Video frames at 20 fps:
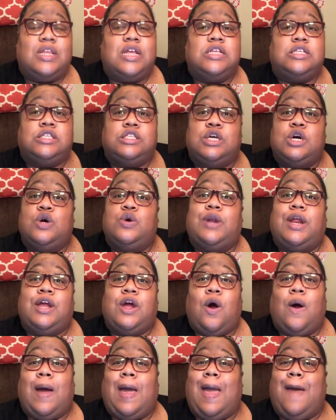So they
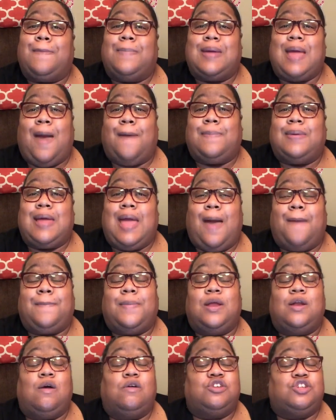are happy, happy,
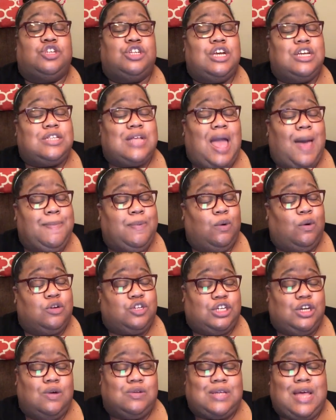happy. You know, she's happy,
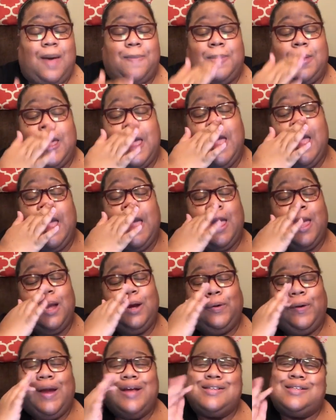Rochelle's happy,
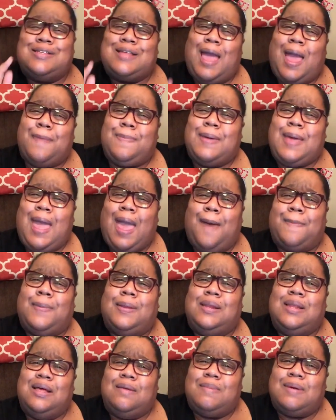and Grace is happy, happy,
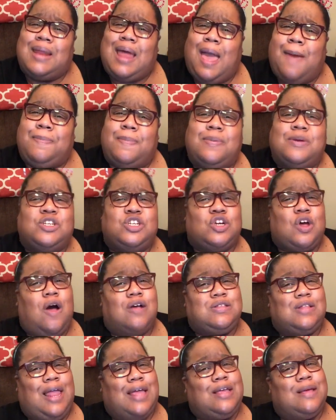a little bit happy, but she
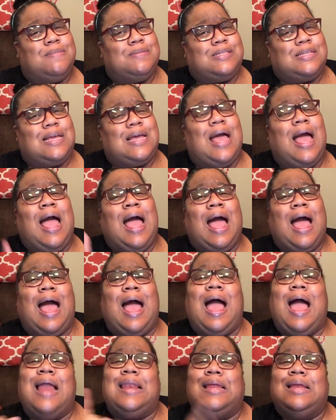also like, you know I'm saying?
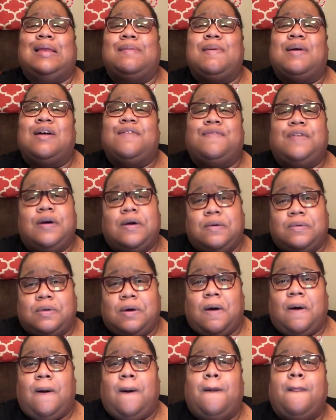I need to make a phone
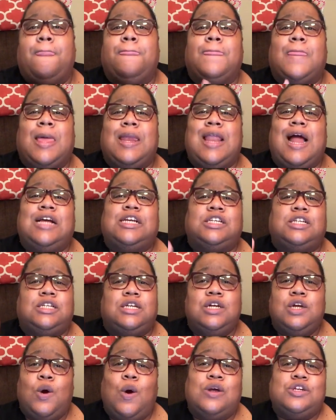call. Now
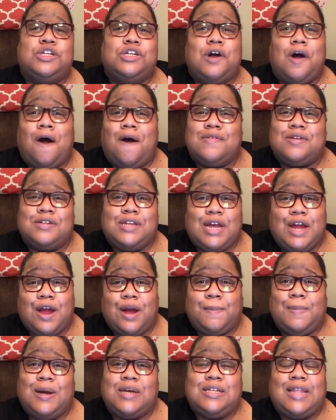she go, she called
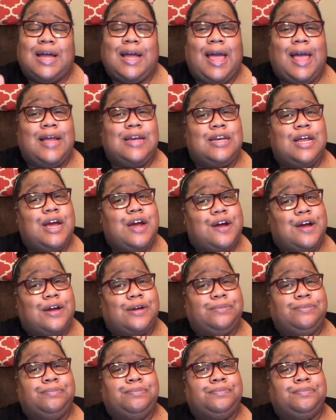Derek. It's like, hey Derek,
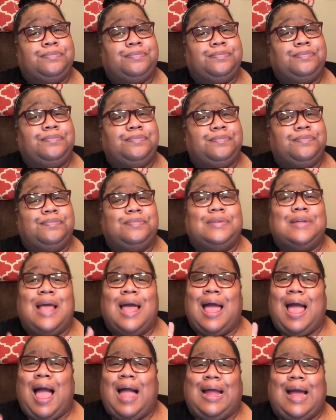mm-hmm,
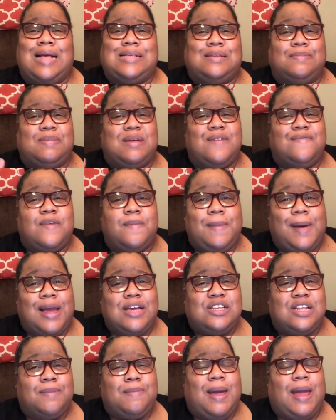I got some
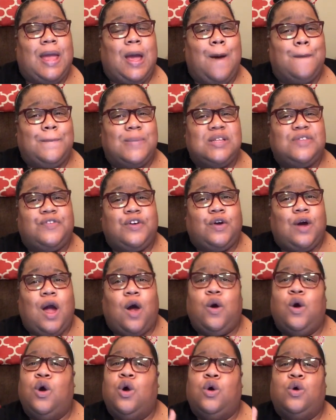information that may help us figure
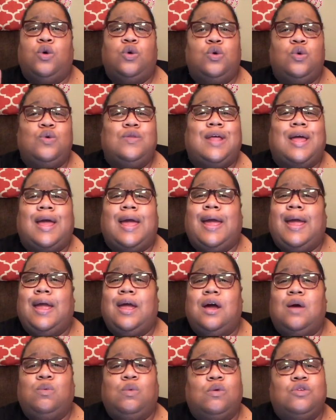out who the
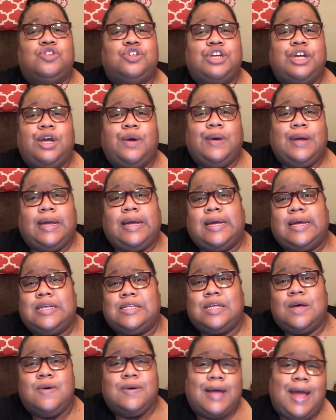hell Rochelle
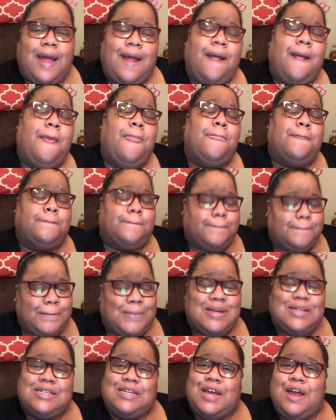is, okay?
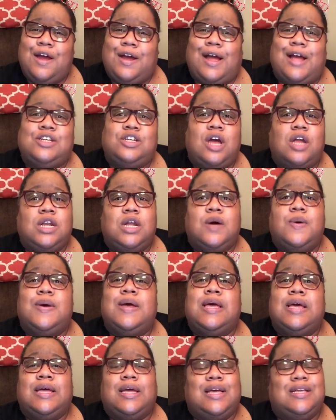Because Derek, as y'all know,
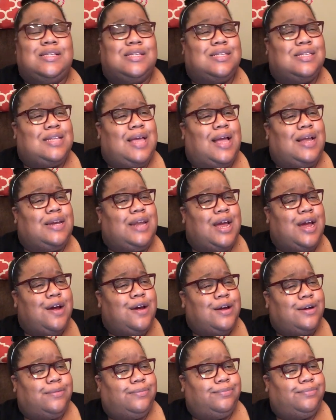is his name.
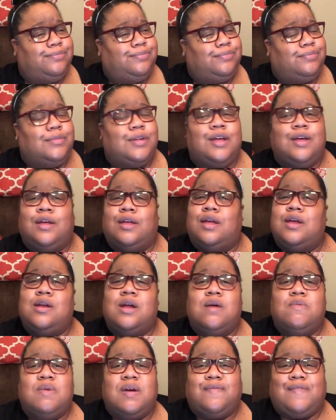Derek, you
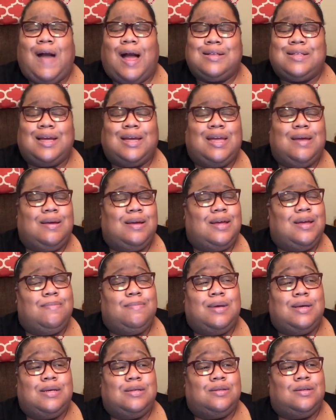know, Rick Fox. I keep, he
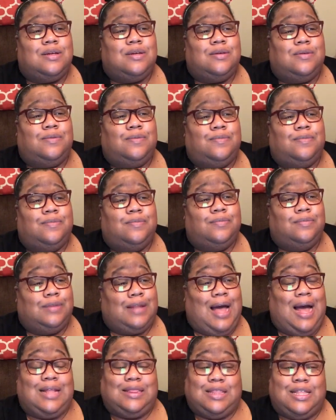hit,
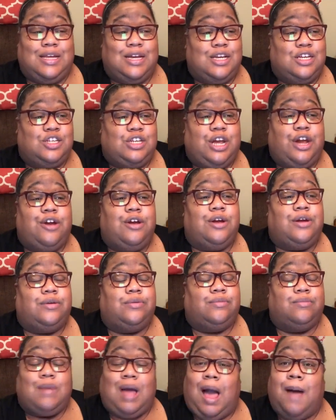I think it's Derek.
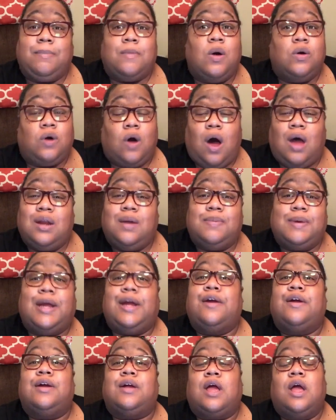I'm gonna call him
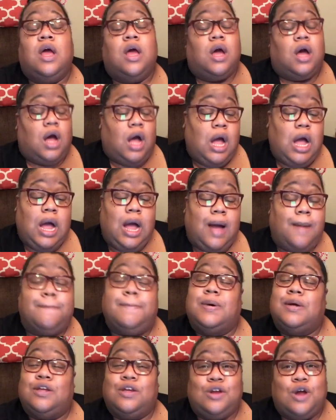Derek. Um,
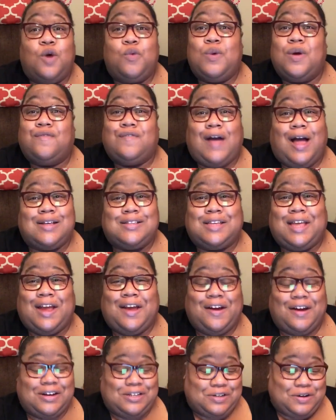but you know Rick Fox
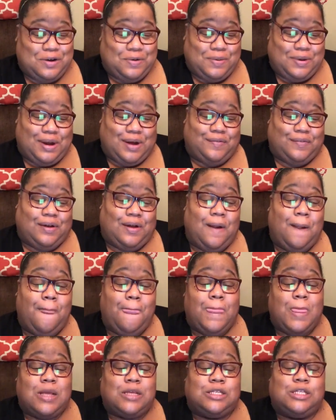character or whatever.
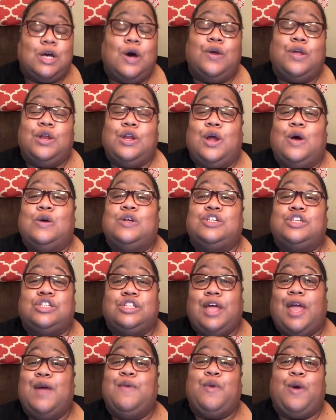So you know
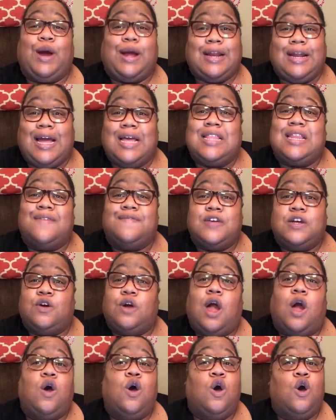they working together to
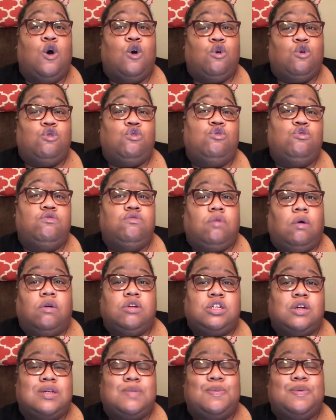figure out who
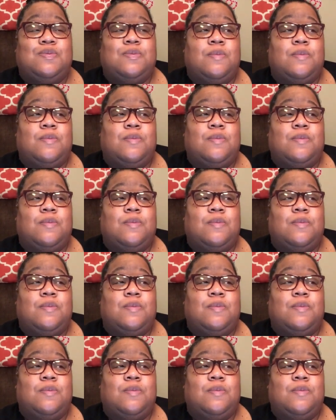wrote shows.